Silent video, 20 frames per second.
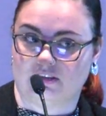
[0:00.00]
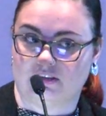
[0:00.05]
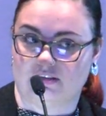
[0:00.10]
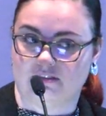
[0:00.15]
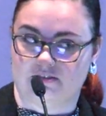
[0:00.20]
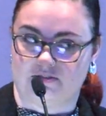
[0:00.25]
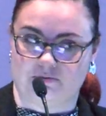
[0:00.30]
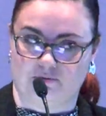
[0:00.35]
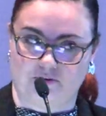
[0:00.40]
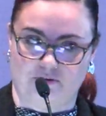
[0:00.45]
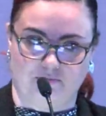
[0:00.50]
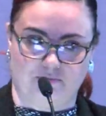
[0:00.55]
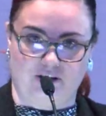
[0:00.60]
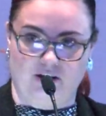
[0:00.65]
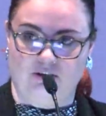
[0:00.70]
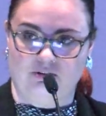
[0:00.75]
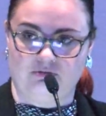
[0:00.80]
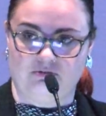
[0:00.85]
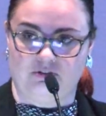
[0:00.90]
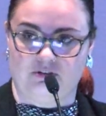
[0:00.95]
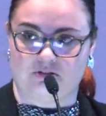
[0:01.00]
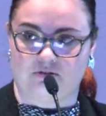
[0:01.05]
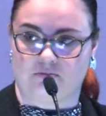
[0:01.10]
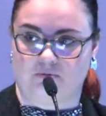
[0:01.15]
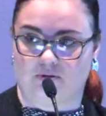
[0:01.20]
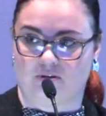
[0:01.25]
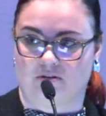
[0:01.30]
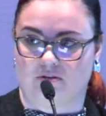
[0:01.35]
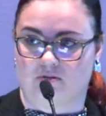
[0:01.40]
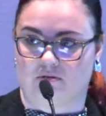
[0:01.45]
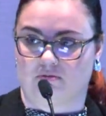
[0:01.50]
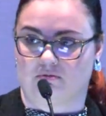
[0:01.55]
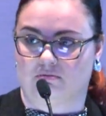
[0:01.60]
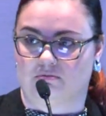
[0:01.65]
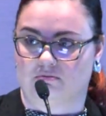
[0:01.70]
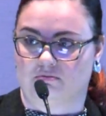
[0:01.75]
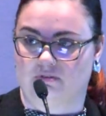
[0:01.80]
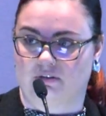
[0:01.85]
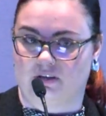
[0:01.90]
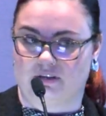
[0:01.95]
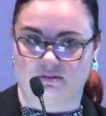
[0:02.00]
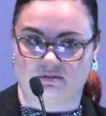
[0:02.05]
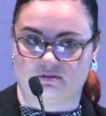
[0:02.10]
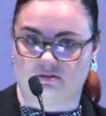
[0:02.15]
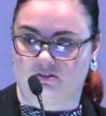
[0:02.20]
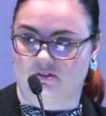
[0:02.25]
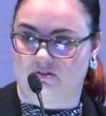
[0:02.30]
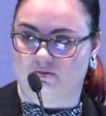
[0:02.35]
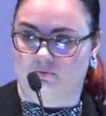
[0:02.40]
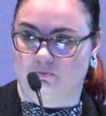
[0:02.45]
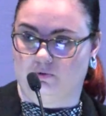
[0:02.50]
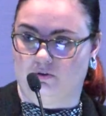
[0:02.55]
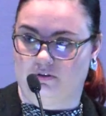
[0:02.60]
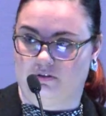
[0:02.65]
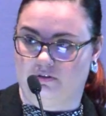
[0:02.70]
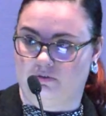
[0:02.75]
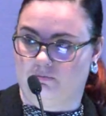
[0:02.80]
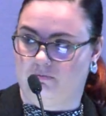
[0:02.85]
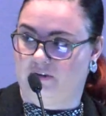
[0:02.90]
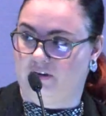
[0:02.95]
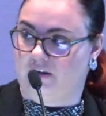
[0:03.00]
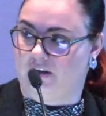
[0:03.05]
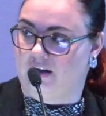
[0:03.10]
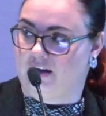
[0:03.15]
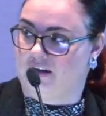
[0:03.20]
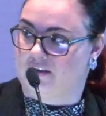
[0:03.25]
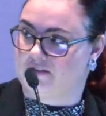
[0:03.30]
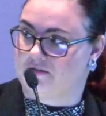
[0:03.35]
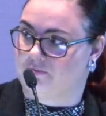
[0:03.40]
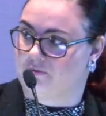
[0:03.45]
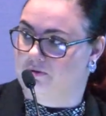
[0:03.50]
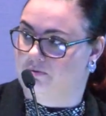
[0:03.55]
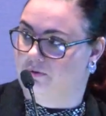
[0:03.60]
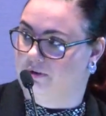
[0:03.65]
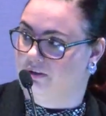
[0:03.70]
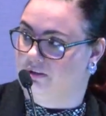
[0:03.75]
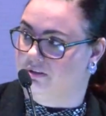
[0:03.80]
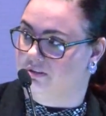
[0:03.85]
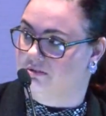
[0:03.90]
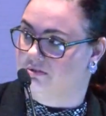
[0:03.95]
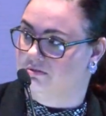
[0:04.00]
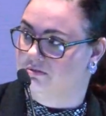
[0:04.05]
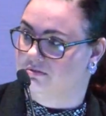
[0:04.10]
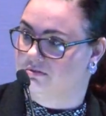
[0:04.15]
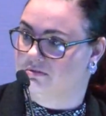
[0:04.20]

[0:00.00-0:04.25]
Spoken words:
I said, well, I'm an outreach worker. That's just one of the many hats we wear,